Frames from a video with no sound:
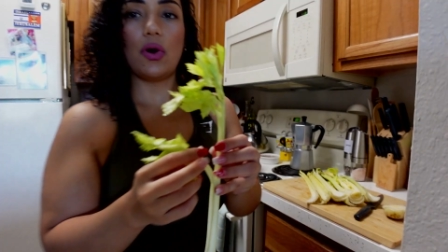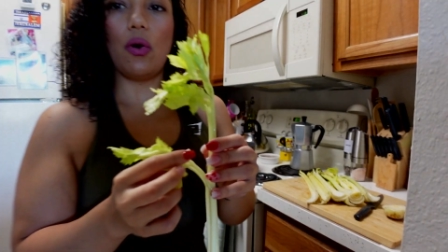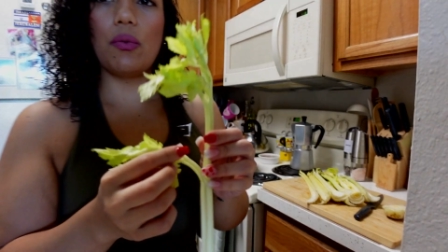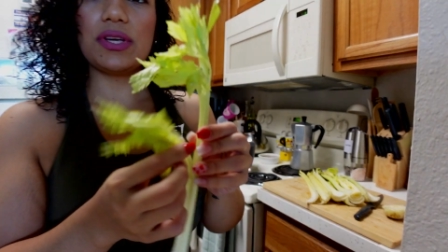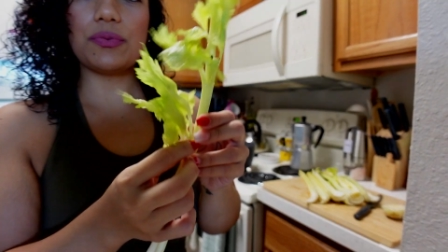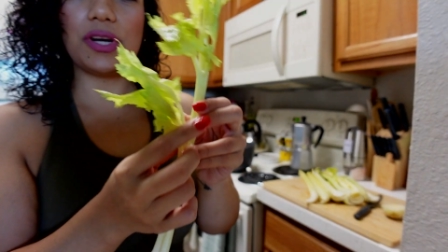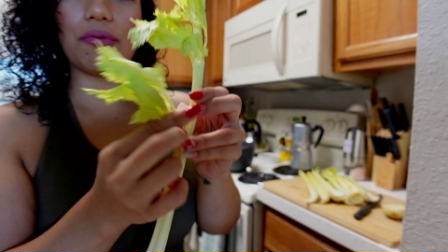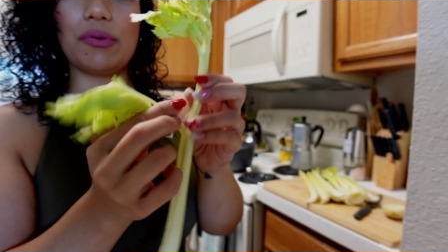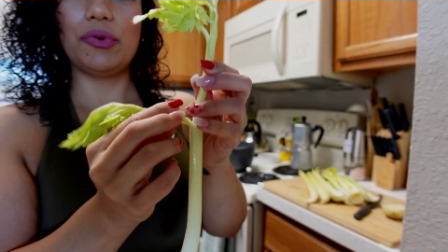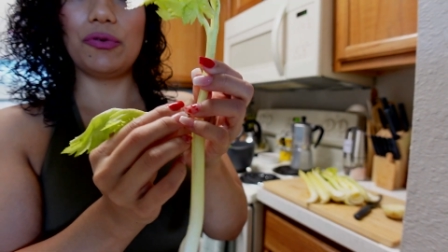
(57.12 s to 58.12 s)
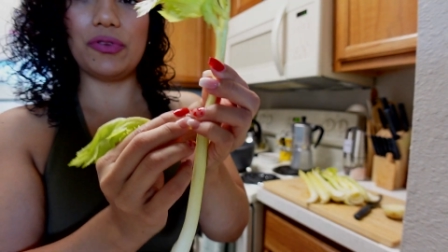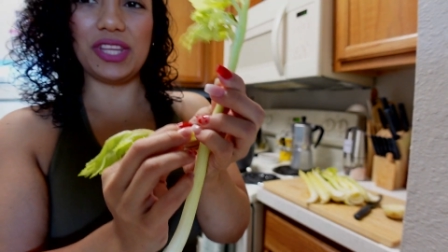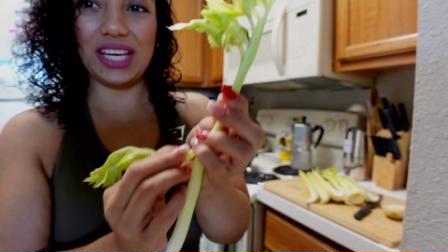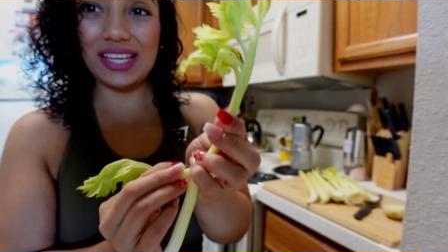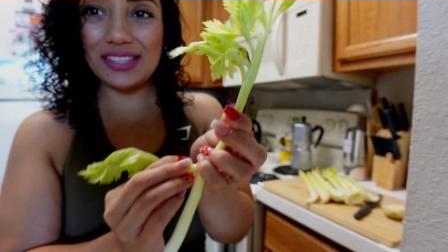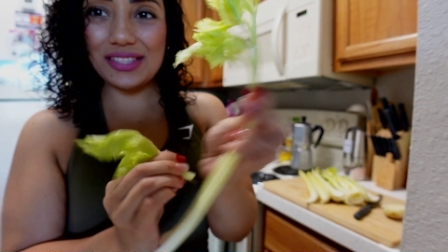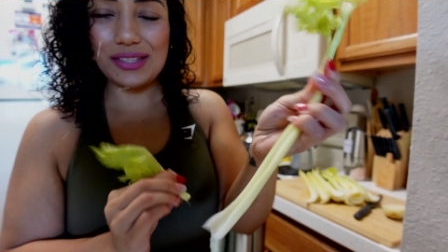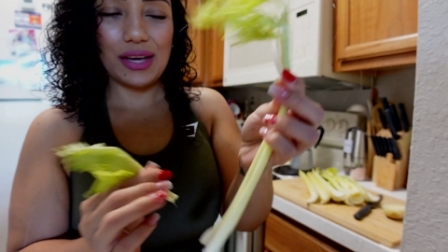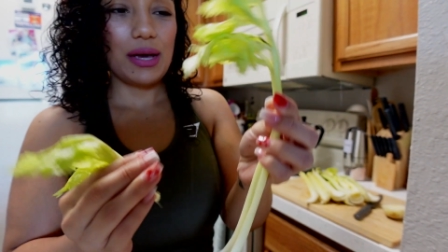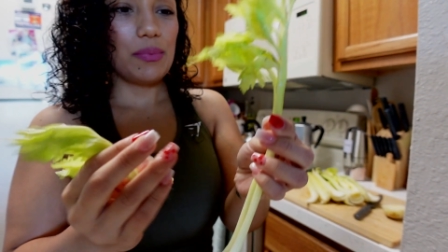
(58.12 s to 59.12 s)
always want to remove
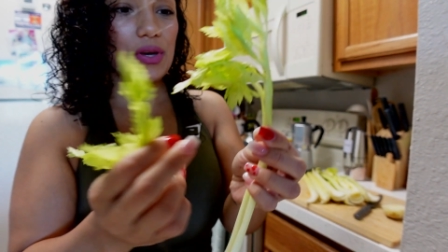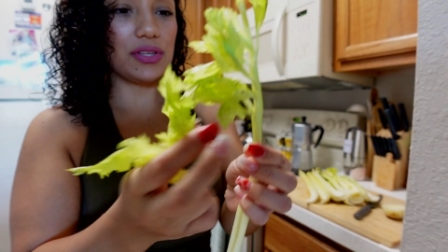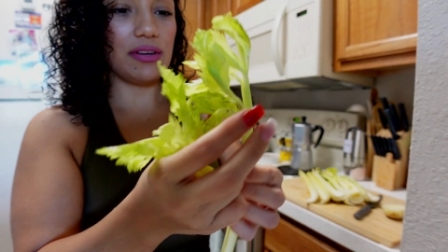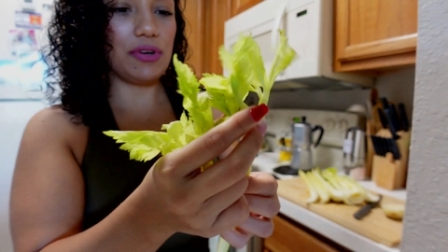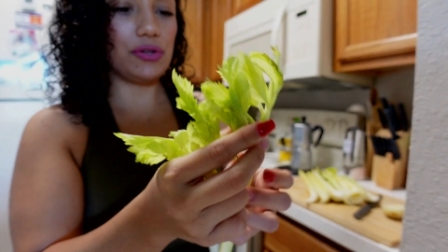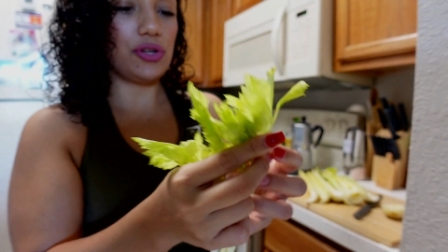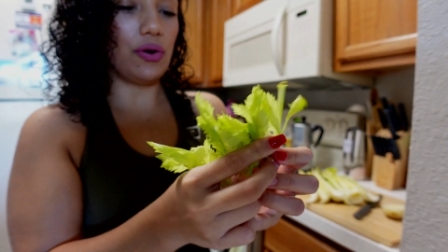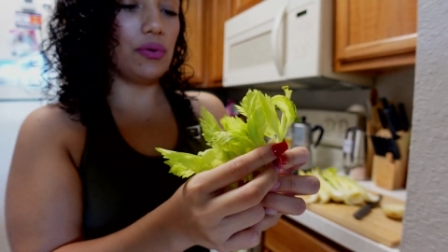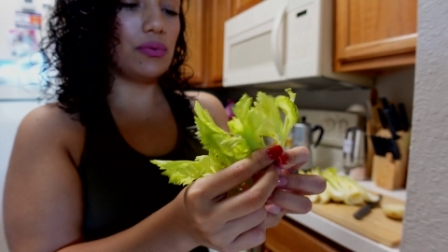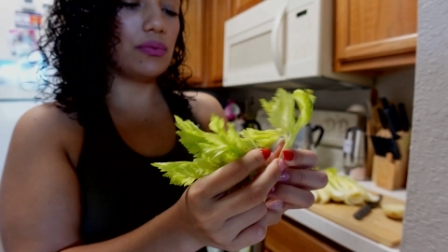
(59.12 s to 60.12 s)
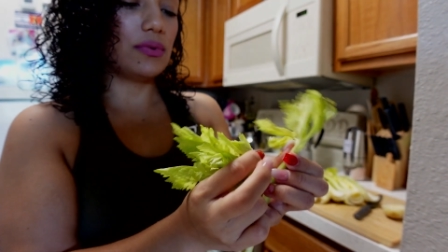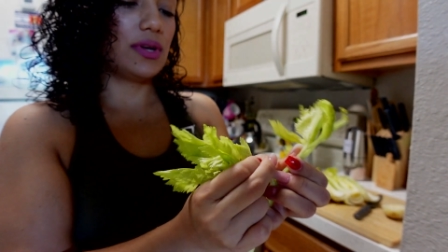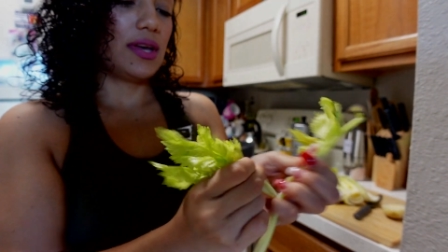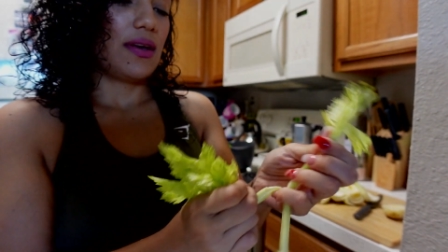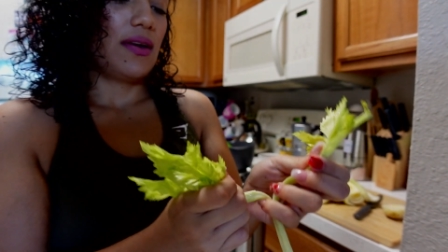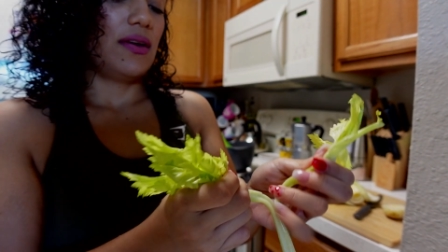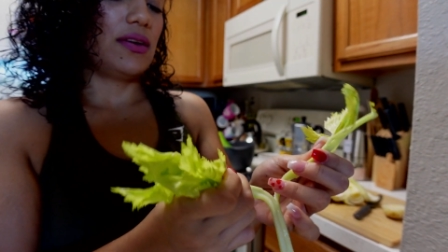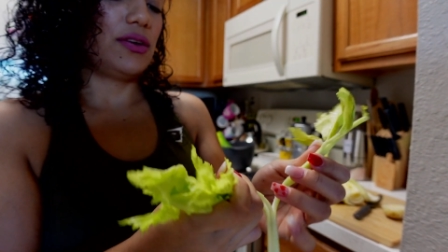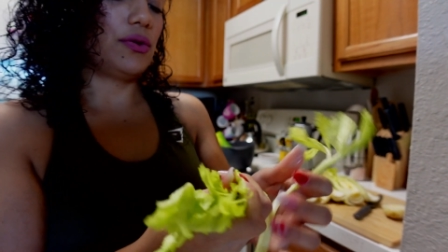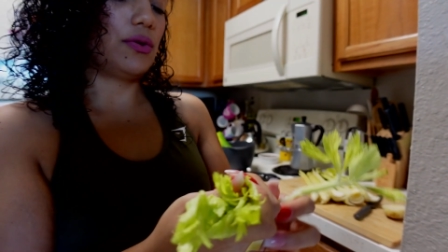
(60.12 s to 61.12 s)
these because if you don't,
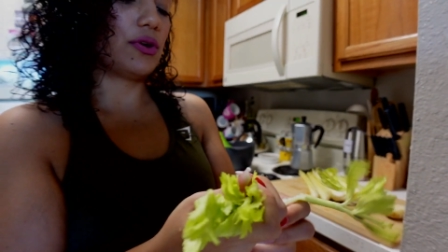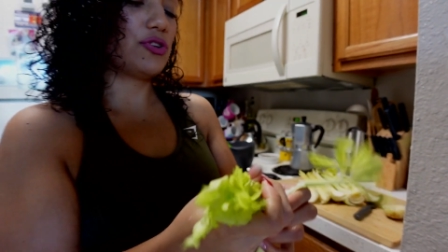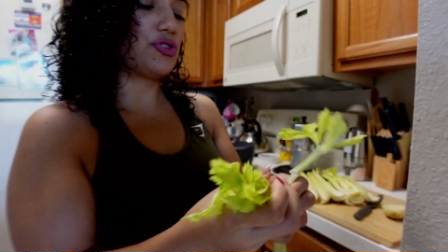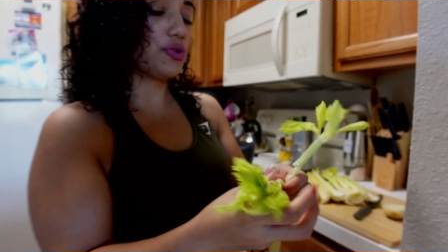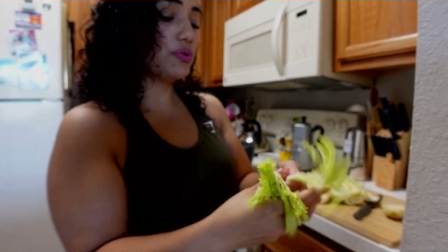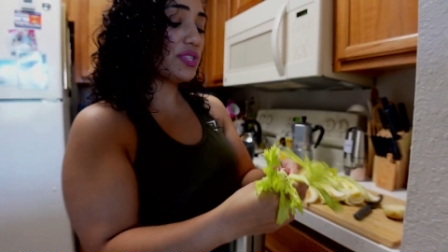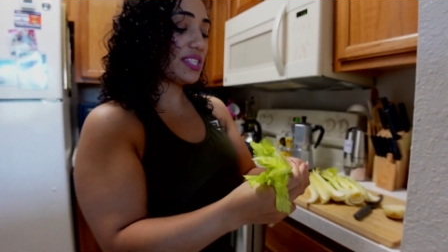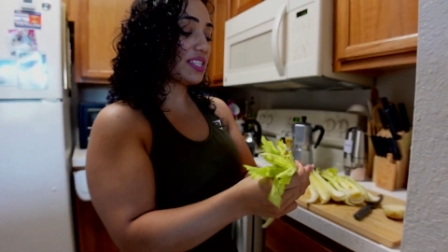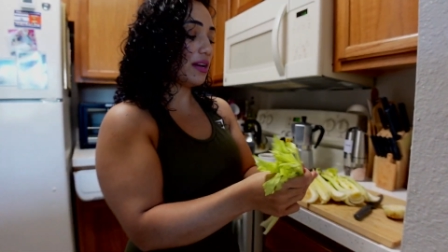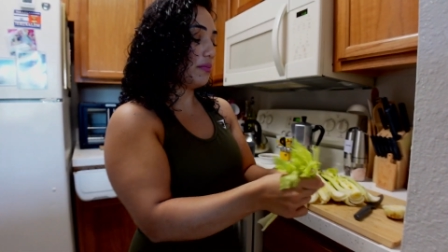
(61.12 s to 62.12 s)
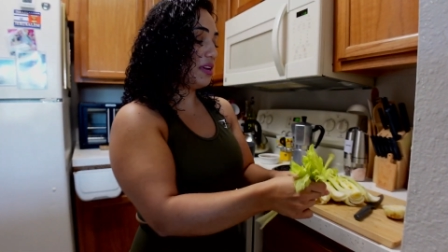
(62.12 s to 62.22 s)
your juice is going to